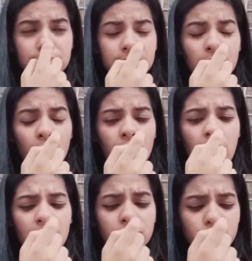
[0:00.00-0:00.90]

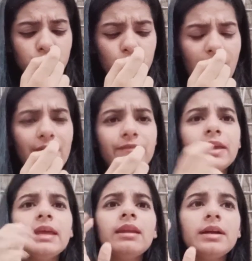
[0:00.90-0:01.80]
and to
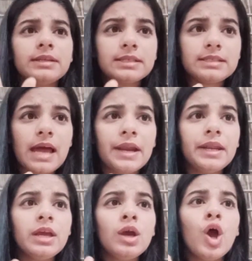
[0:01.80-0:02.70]
having an
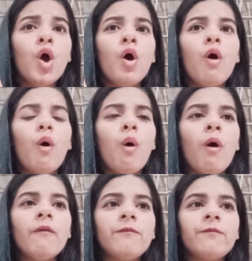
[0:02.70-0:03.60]
understanding
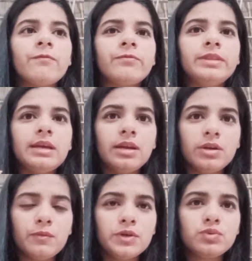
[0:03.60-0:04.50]
of the
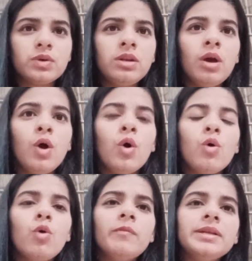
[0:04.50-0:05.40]
individual
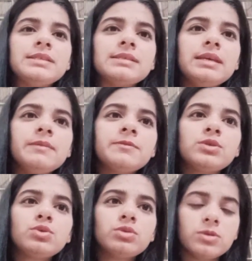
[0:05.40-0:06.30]
whom it
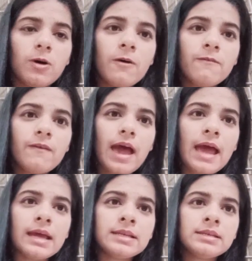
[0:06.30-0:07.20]
seems to serve
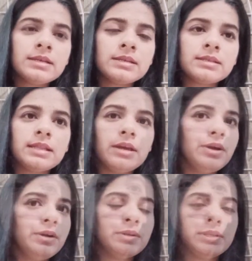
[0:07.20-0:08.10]
and
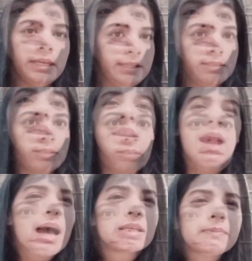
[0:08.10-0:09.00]
their needs.
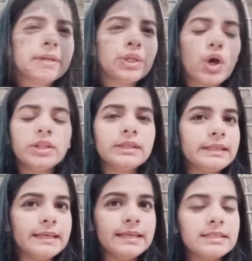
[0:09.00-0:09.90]
Last but not the
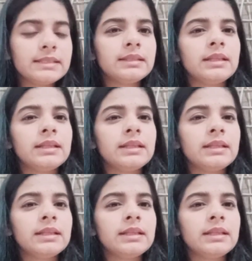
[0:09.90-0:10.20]
least,